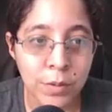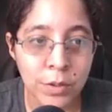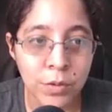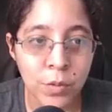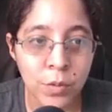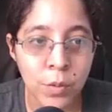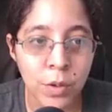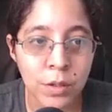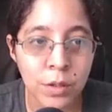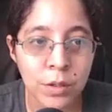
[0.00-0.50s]
you
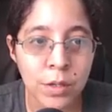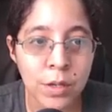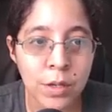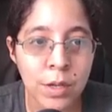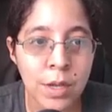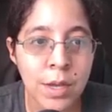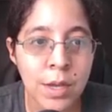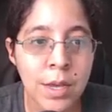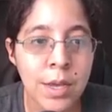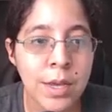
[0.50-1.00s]
want.
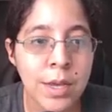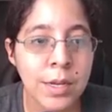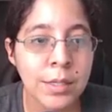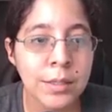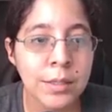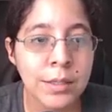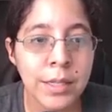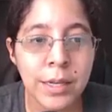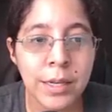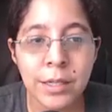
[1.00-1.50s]

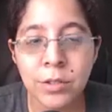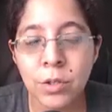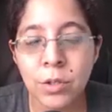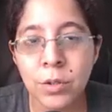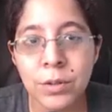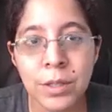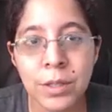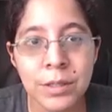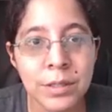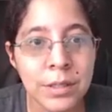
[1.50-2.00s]
They
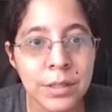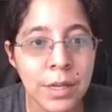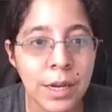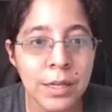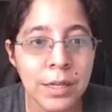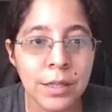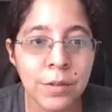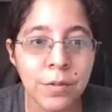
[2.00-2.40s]
don't assign